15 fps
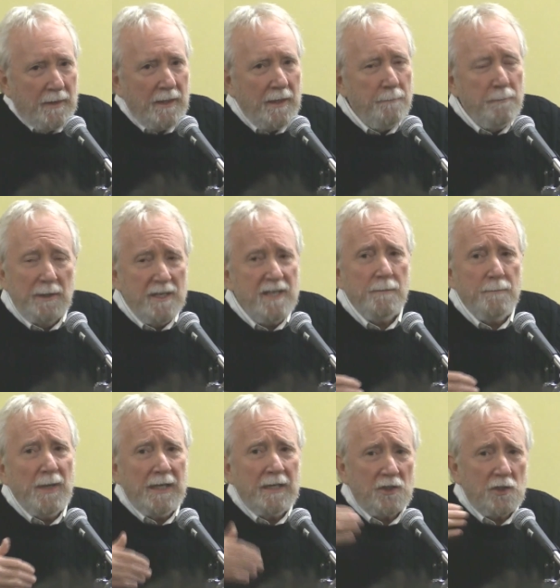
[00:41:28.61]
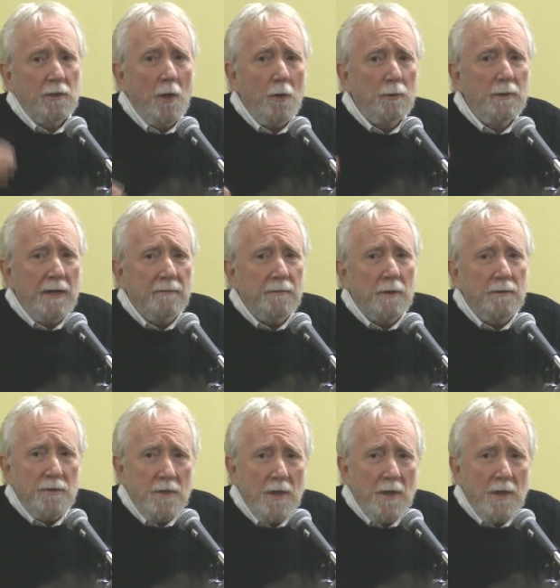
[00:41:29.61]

And believe me, it's low level,